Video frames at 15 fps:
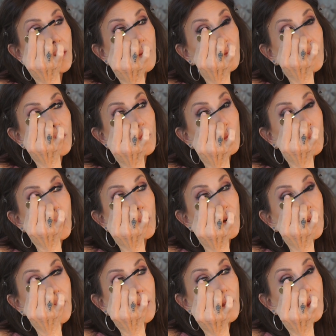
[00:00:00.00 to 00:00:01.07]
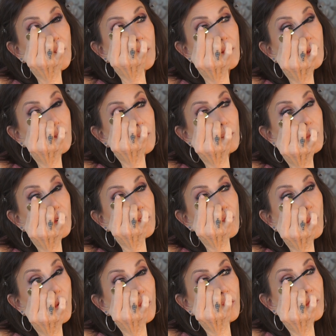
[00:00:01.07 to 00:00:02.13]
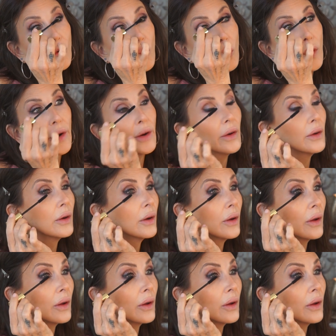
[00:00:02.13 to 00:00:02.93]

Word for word: up this morning at before 4.